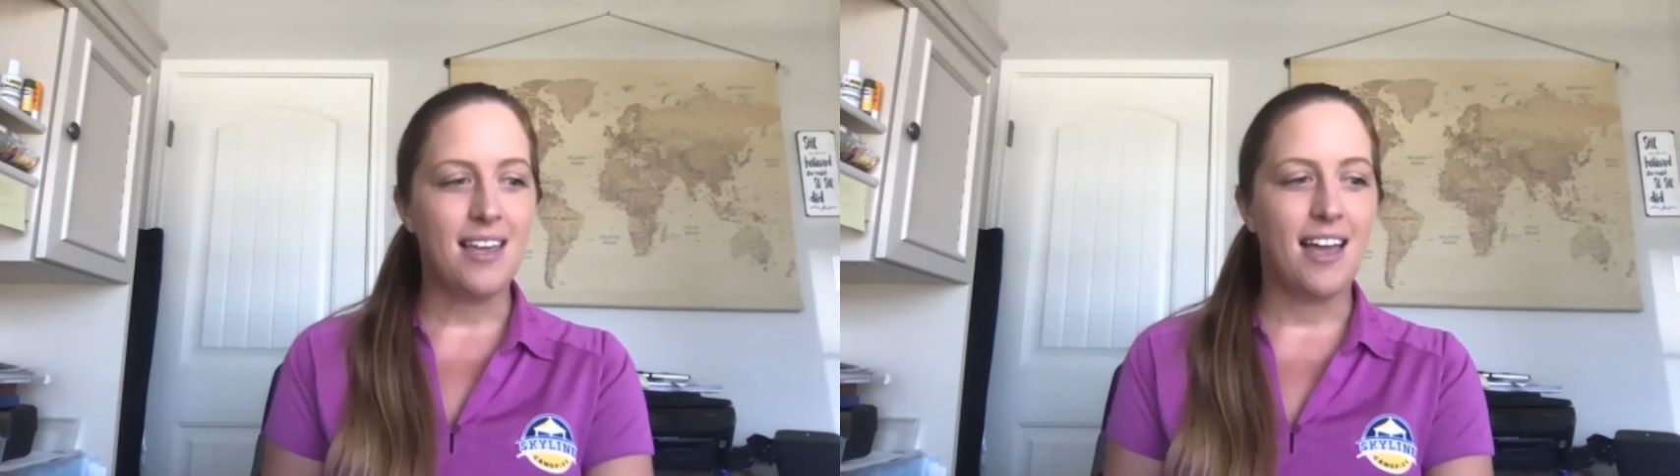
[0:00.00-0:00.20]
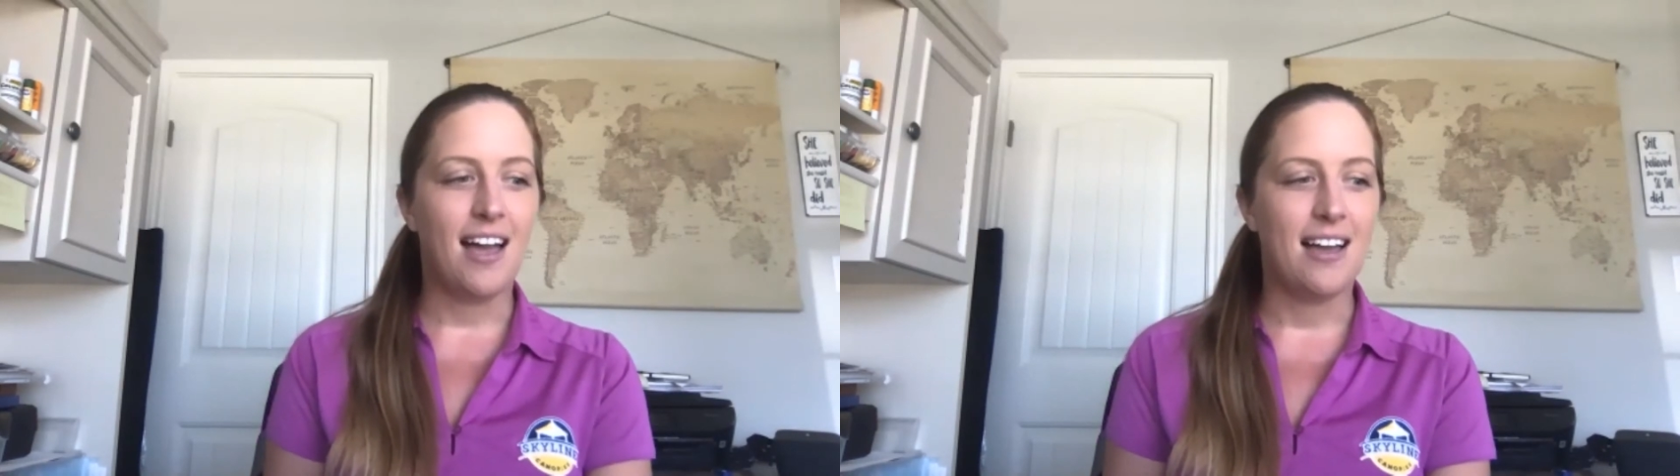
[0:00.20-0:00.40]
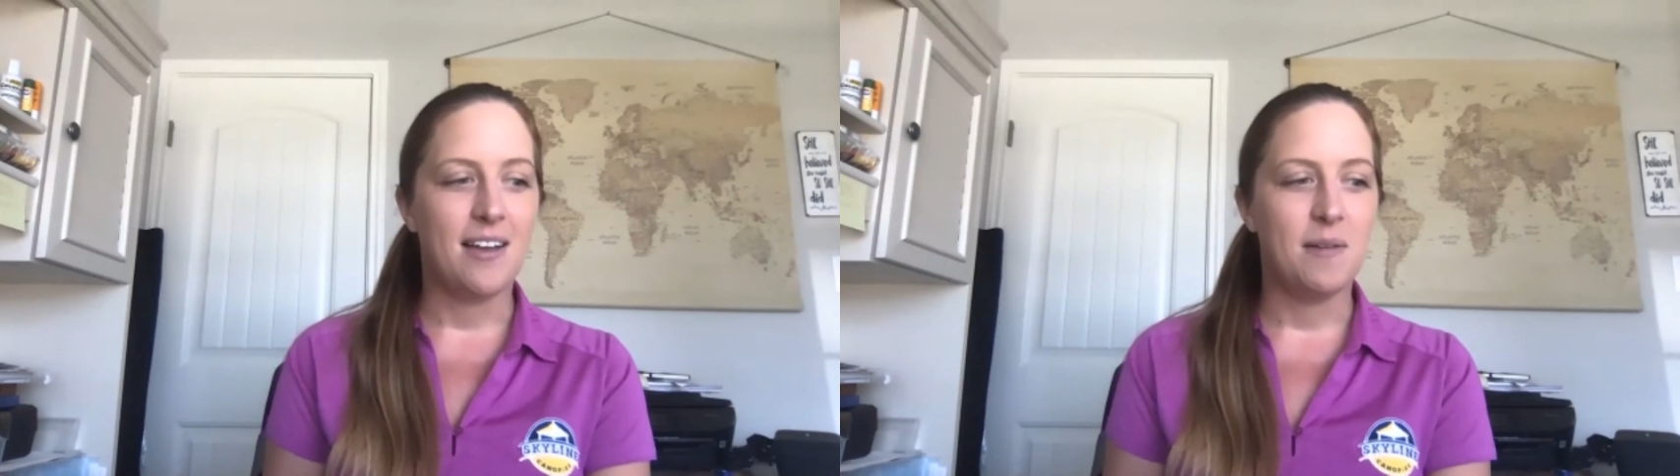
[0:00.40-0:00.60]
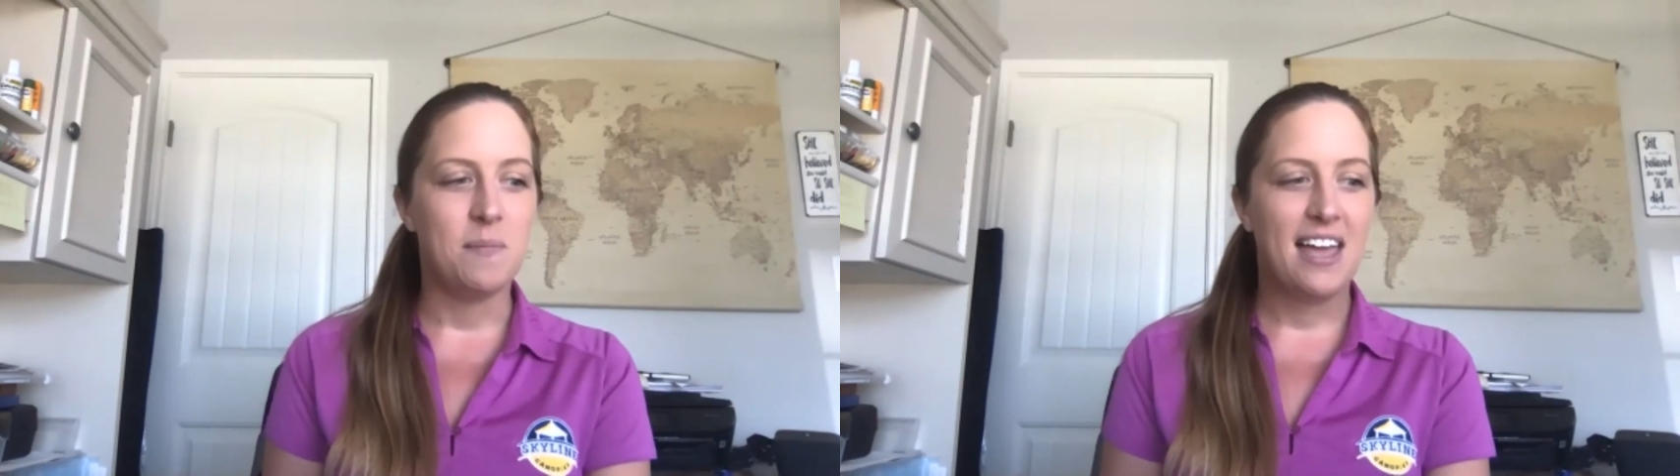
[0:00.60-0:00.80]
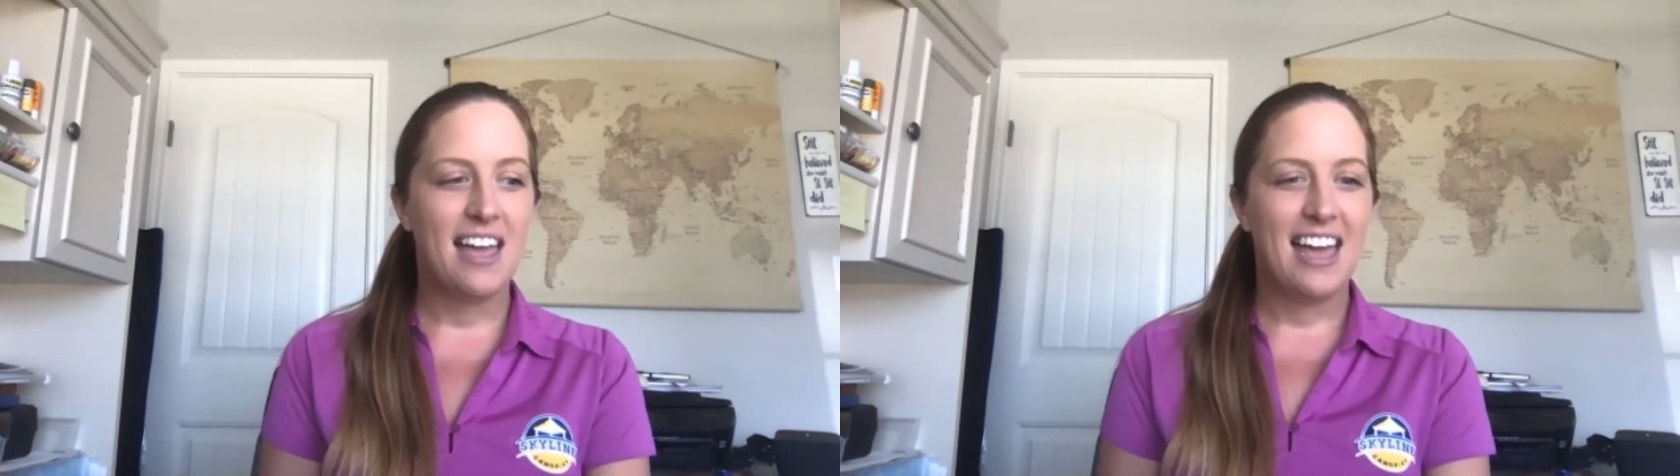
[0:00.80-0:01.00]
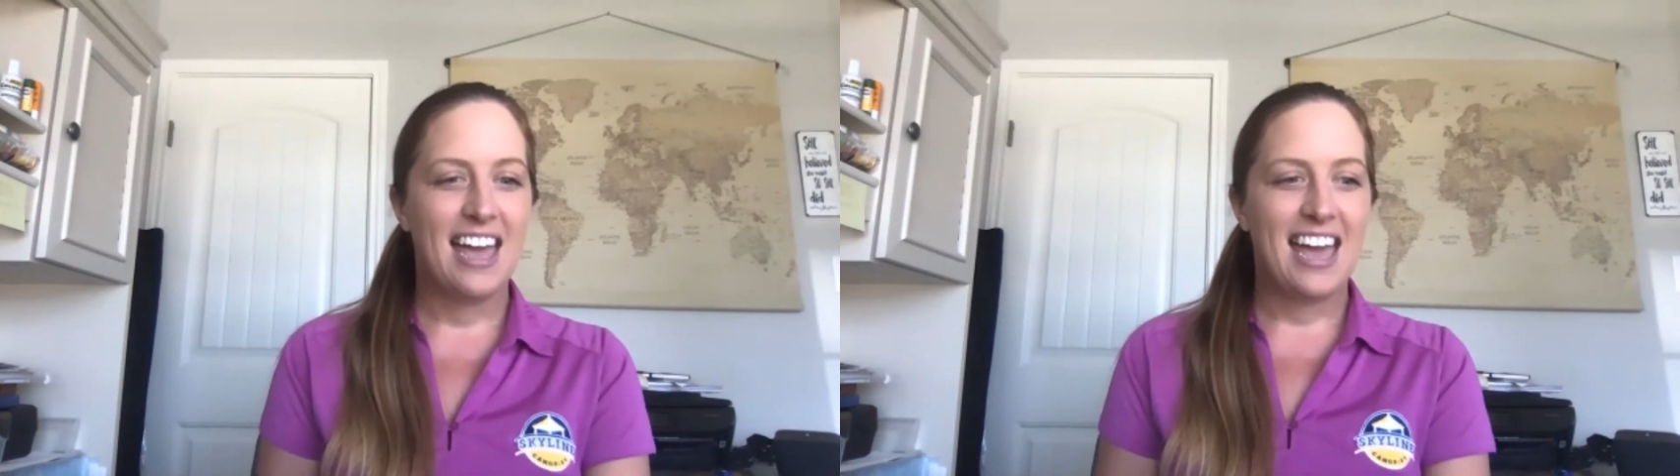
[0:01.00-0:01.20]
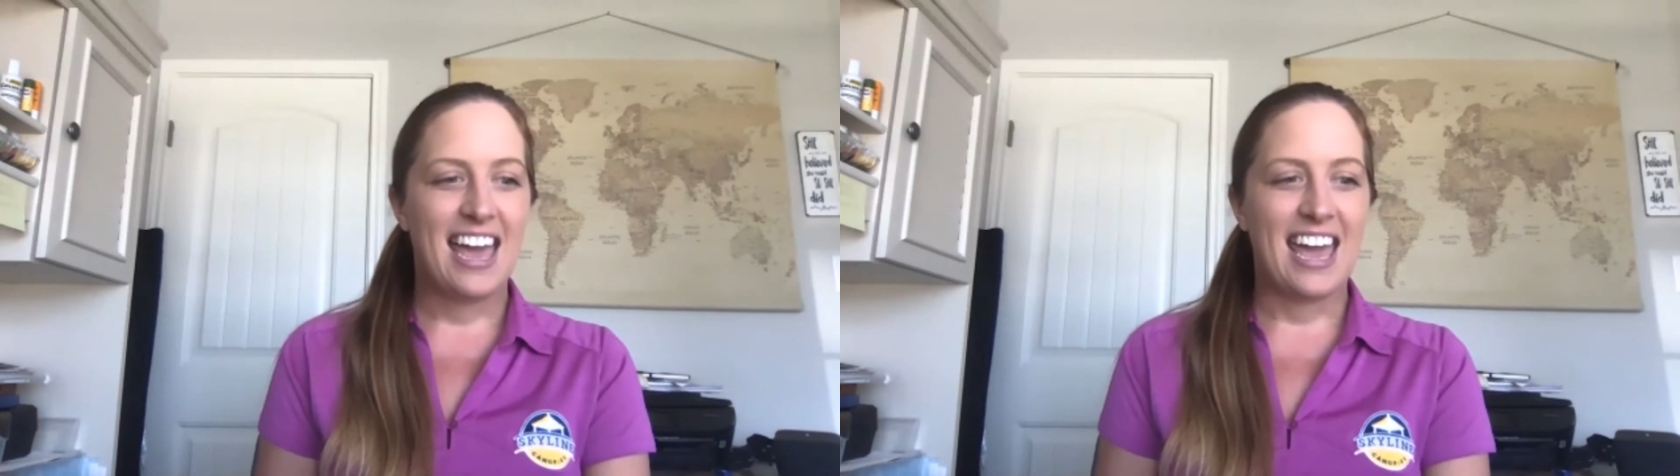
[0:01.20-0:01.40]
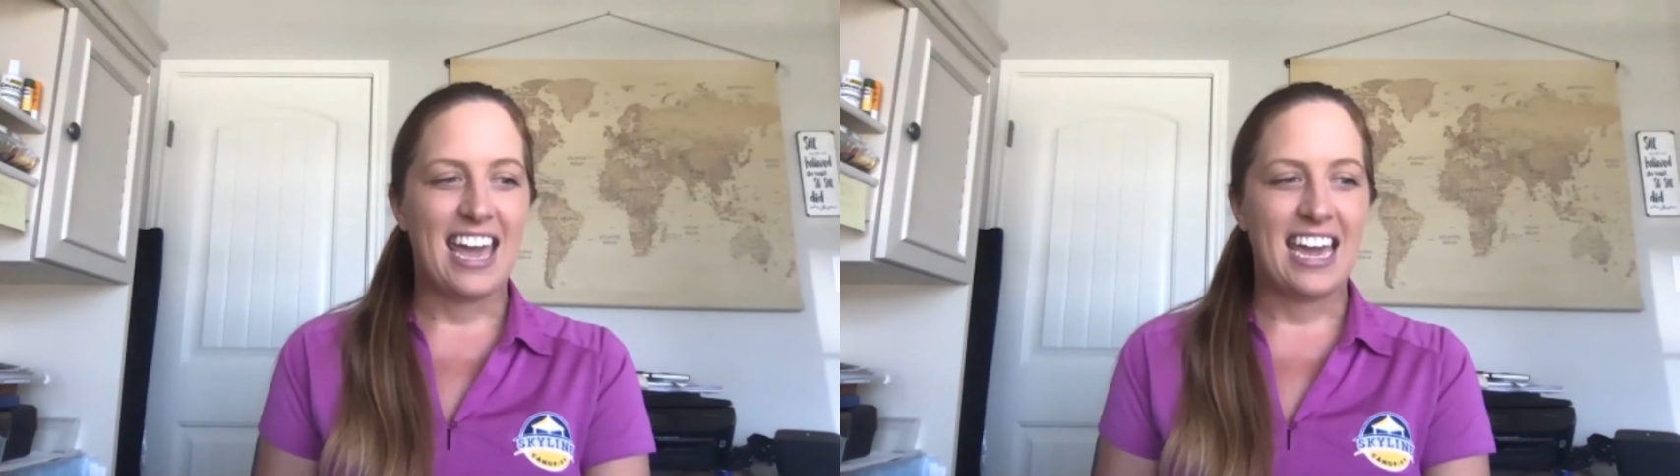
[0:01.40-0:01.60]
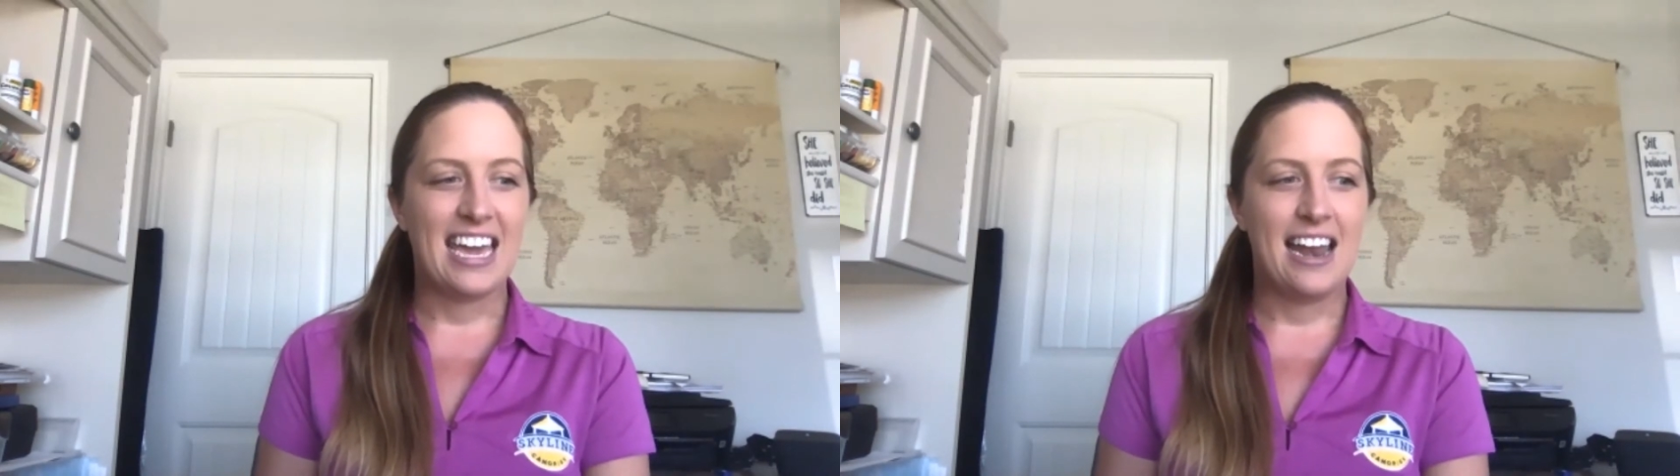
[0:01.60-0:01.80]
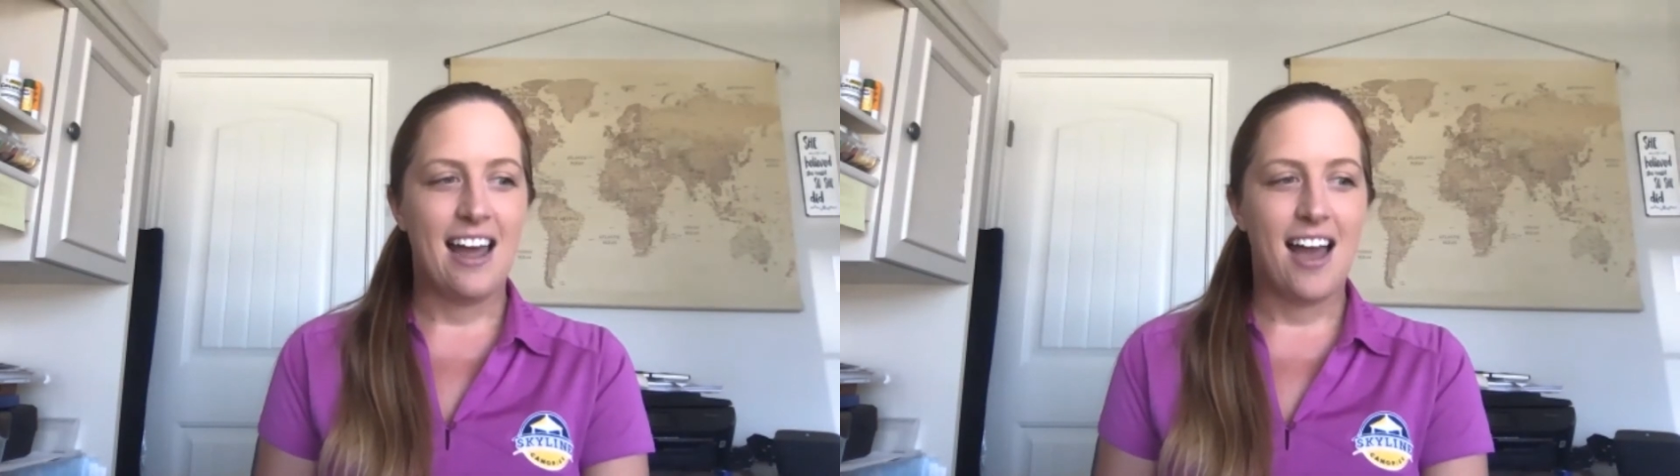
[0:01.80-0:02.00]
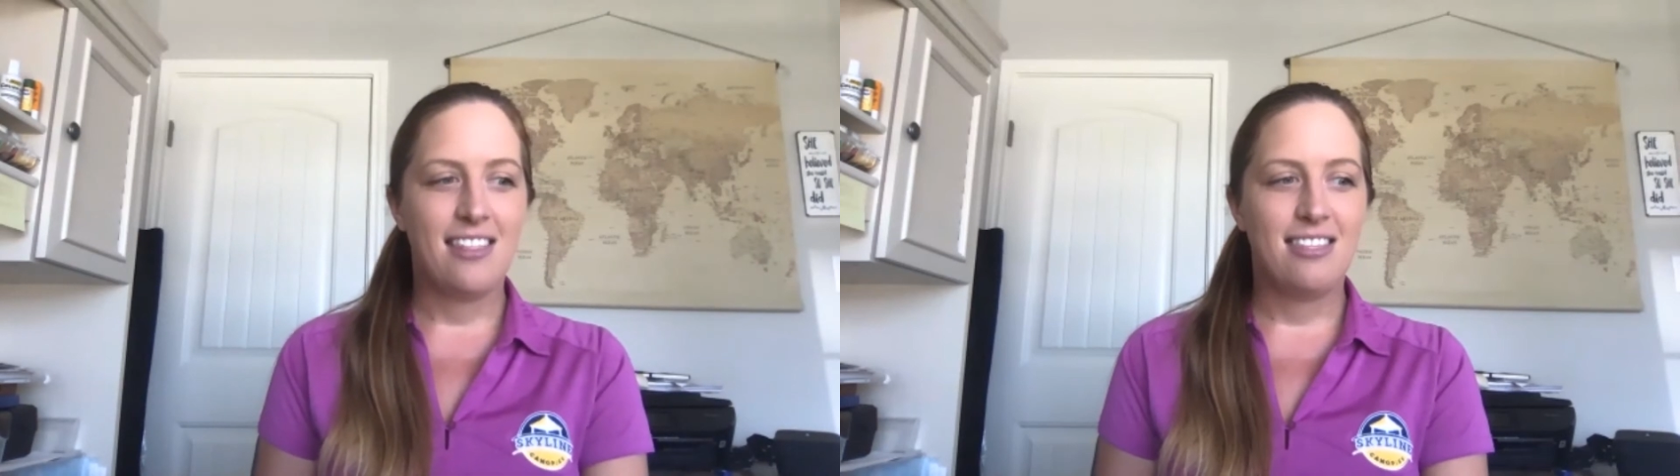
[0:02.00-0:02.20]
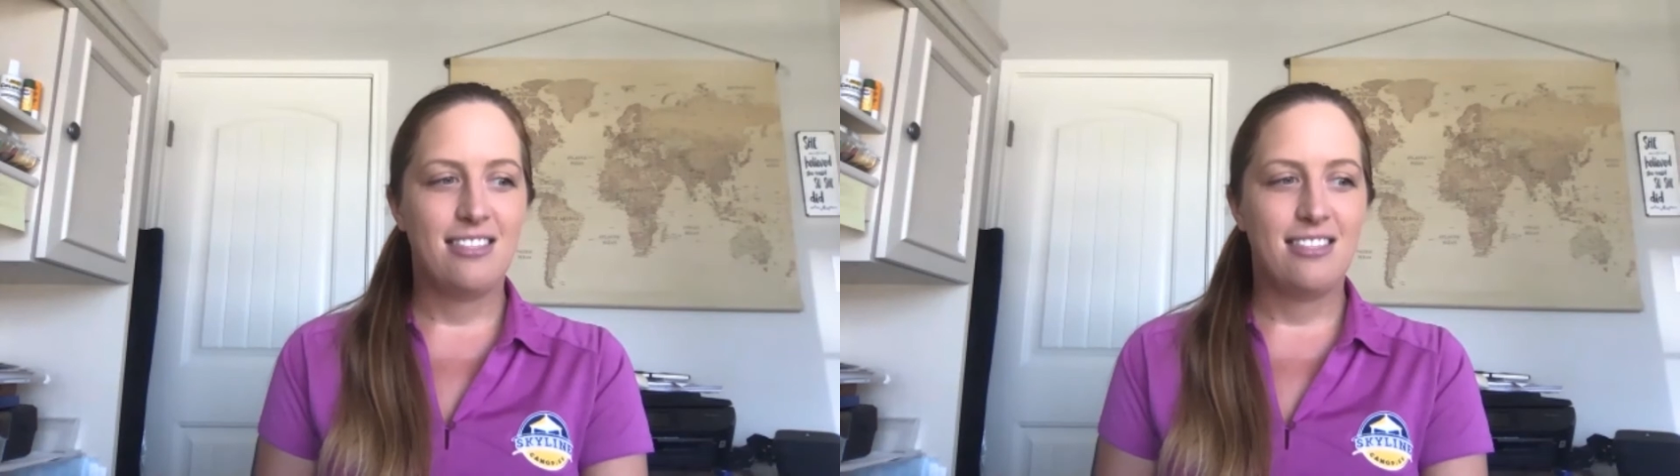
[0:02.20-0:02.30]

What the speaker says: And I